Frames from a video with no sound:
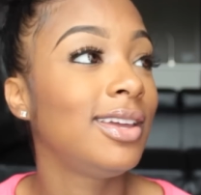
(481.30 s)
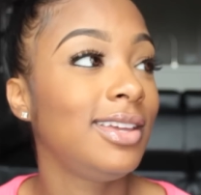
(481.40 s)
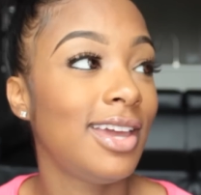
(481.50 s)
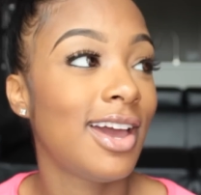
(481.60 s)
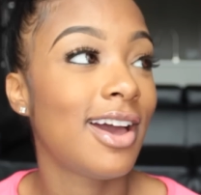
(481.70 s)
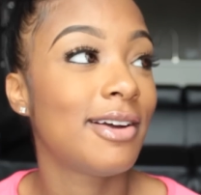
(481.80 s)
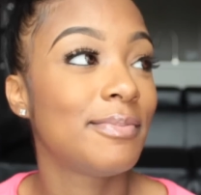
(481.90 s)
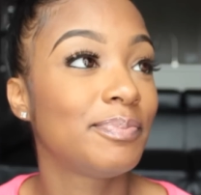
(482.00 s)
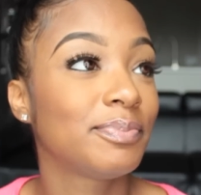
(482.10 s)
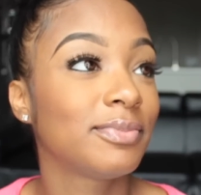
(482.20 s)

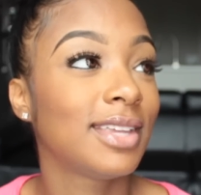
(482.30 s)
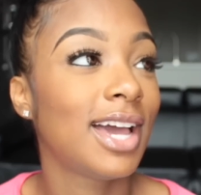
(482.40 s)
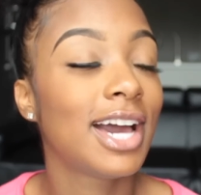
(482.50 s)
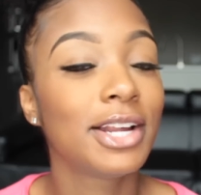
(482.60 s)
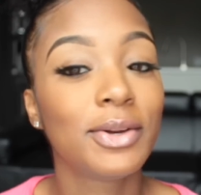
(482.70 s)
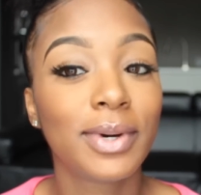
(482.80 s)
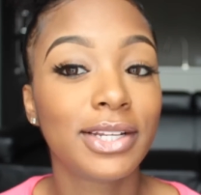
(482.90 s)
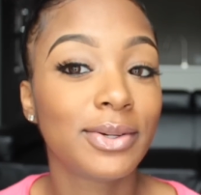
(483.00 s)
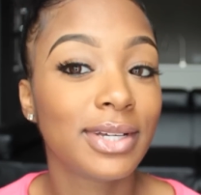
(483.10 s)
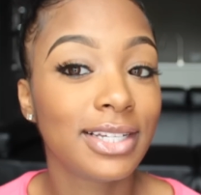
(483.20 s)
yeah, I don't
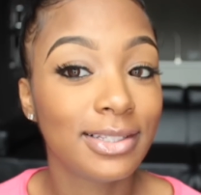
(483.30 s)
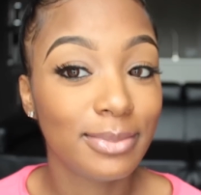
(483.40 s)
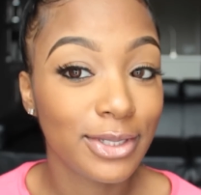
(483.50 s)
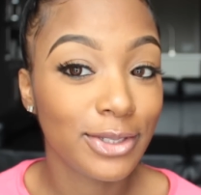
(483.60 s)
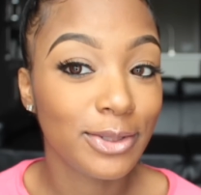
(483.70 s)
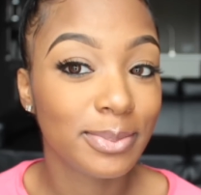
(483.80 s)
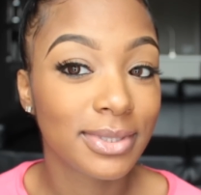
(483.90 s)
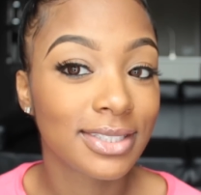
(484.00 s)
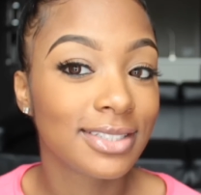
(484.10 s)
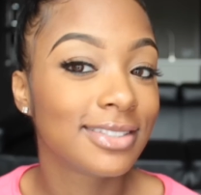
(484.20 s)
want no ugly
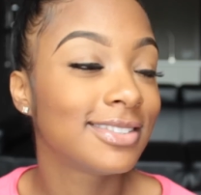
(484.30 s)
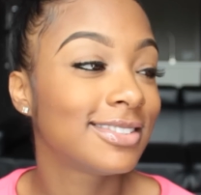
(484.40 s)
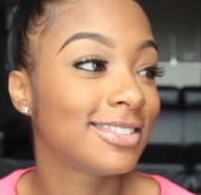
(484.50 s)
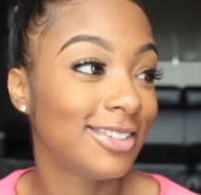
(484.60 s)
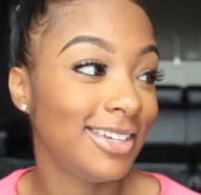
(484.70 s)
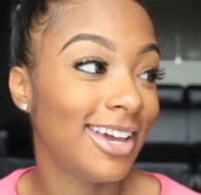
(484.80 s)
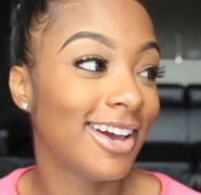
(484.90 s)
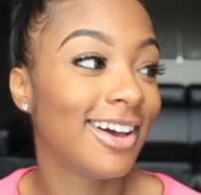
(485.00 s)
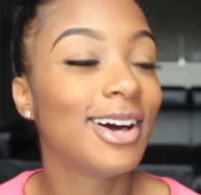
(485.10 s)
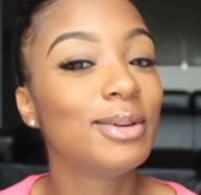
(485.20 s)
boobs. So
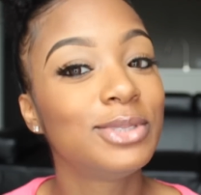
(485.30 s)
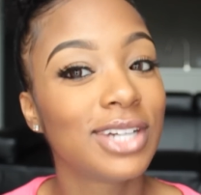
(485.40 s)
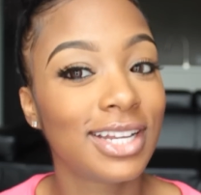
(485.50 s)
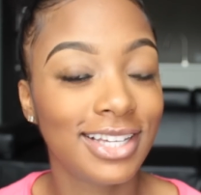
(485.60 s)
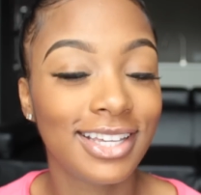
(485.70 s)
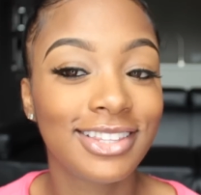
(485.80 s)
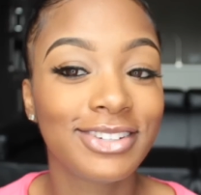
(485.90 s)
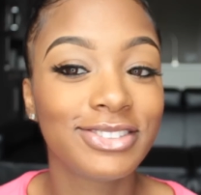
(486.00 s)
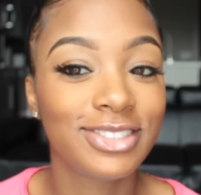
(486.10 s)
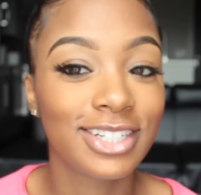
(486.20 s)
yeah, I'm trying to get
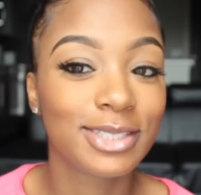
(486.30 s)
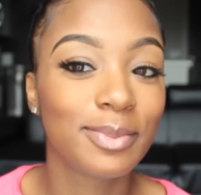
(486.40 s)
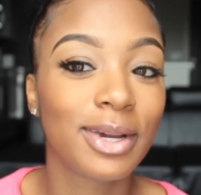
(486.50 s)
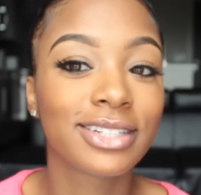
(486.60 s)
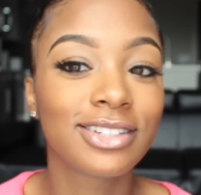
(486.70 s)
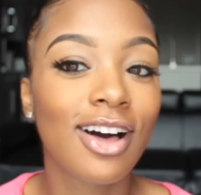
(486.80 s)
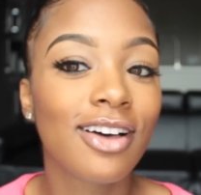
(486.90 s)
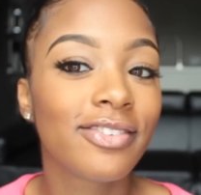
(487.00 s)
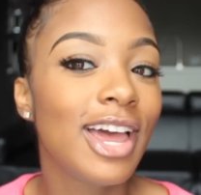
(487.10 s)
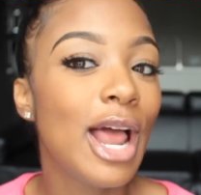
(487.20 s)
those stretch marks
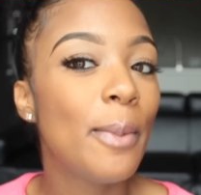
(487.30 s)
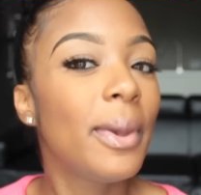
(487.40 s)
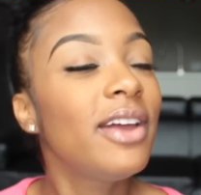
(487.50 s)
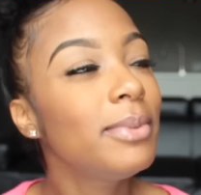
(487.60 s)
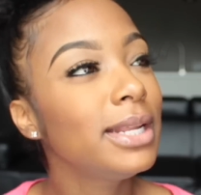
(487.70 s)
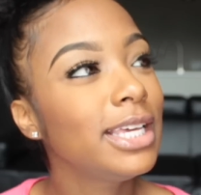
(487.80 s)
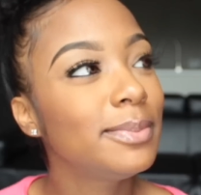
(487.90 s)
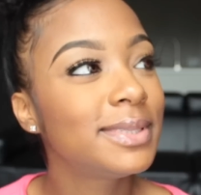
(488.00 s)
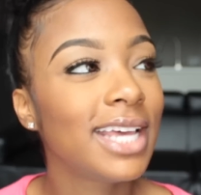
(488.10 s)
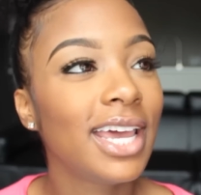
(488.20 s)
off. But everybody
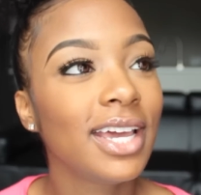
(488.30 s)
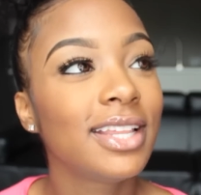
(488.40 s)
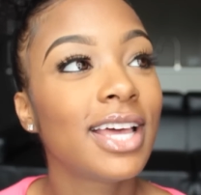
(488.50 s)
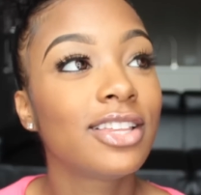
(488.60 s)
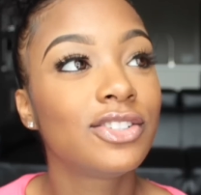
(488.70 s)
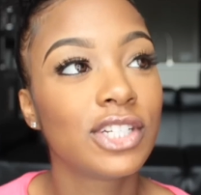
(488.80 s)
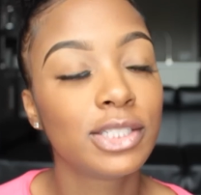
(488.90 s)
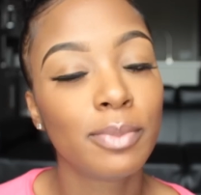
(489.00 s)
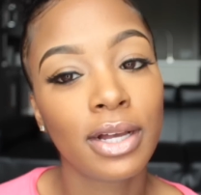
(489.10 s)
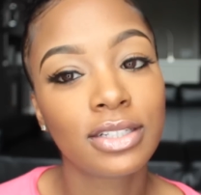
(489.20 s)
keeps saying that the
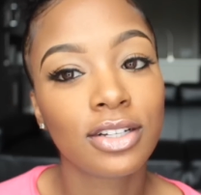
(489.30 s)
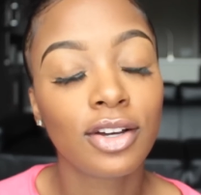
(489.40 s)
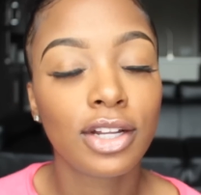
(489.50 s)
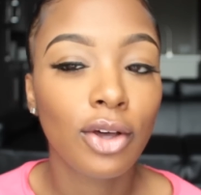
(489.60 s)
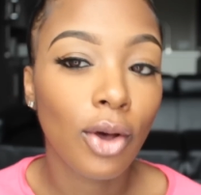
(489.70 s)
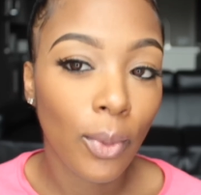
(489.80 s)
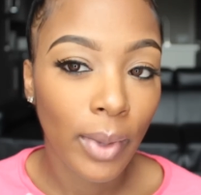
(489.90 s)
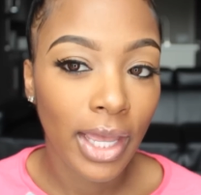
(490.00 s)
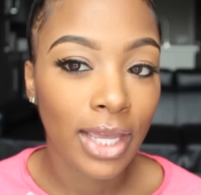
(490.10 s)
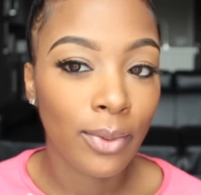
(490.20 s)
stretch marks are gonna go
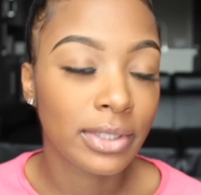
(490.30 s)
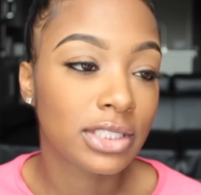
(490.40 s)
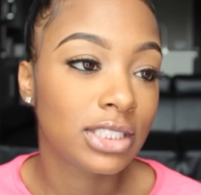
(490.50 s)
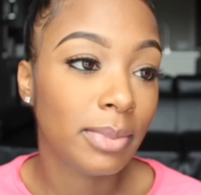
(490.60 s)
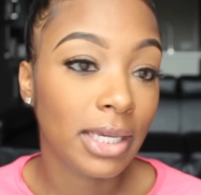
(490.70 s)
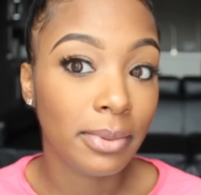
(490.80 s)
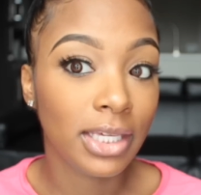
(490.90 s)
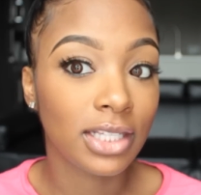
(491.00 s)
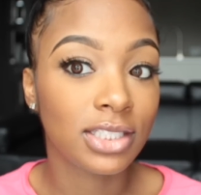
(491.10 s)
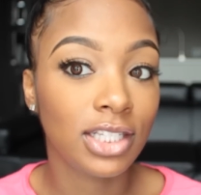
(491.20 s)
away once the baby
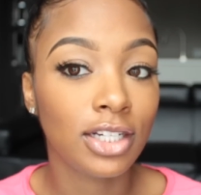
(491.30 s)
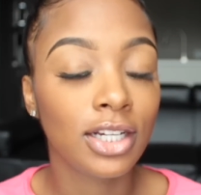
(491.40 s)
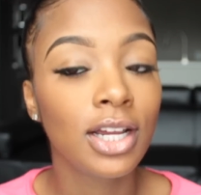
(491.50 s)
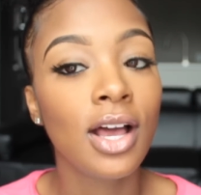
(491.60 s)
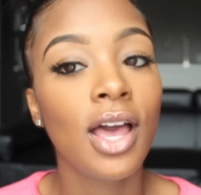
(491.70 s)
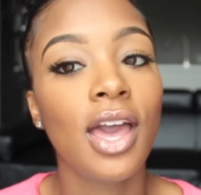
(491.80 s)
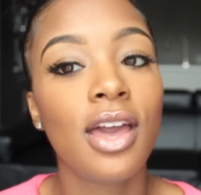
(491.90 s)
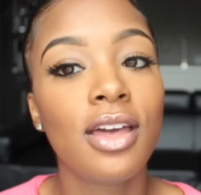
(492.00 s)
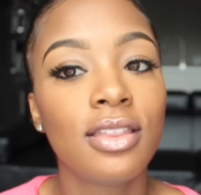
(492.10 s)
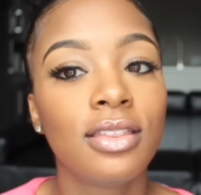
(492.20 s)
gets here,
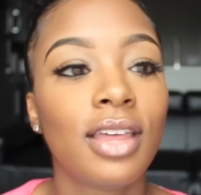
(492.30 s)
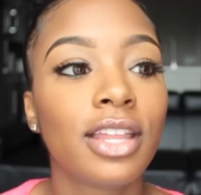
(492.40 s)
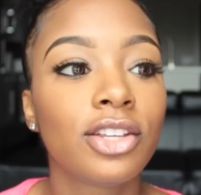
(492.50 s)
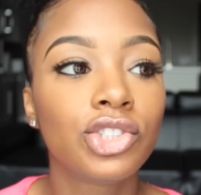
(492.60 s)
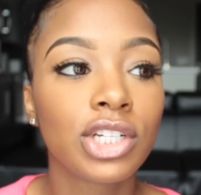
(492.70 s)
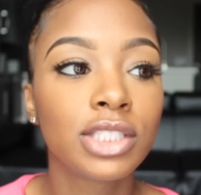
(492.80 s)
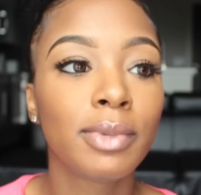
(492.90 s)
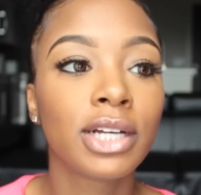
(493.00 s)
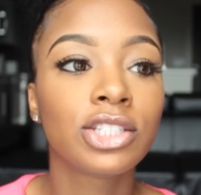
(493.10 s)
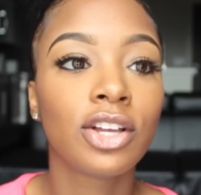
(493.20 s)
and that the stretch
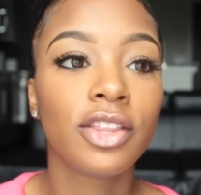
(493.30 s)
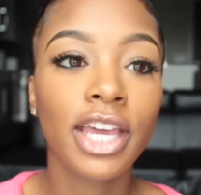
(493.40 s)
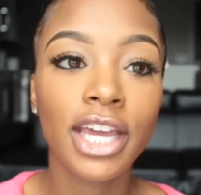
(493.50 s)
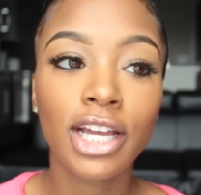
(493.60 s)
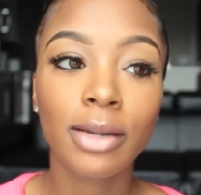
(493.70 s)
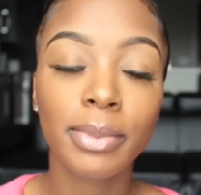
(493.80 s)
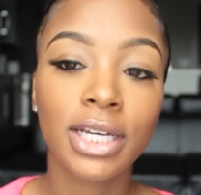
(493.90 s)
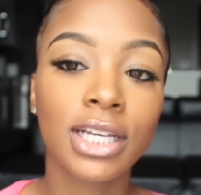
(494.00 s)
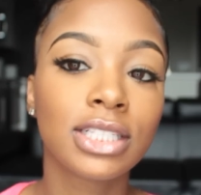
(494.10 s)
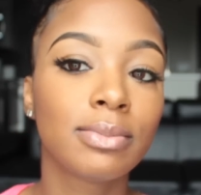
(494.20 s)
marks are there
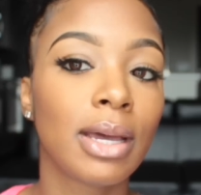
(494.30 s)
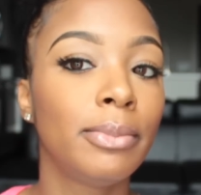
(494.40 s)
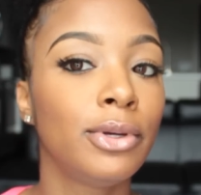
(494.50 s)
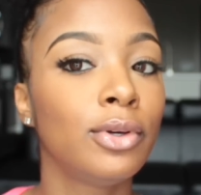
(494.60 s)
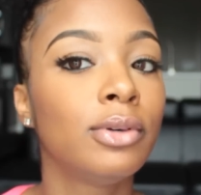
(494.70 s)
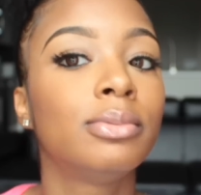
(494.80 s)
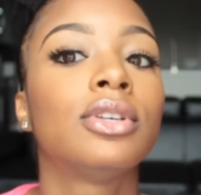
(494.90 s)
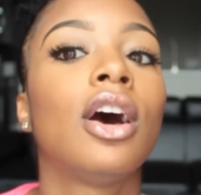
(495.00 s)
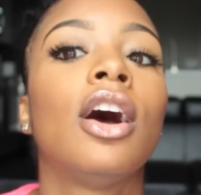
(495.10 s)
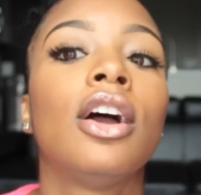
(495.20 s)
because my
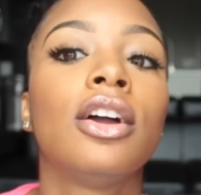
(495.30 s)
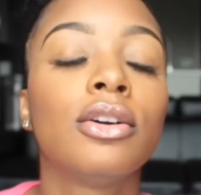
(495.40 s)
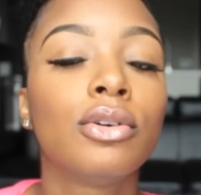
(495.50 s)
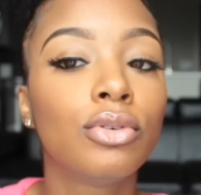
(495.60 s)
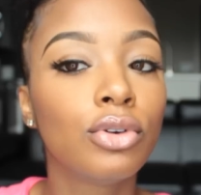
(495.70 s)
boobs are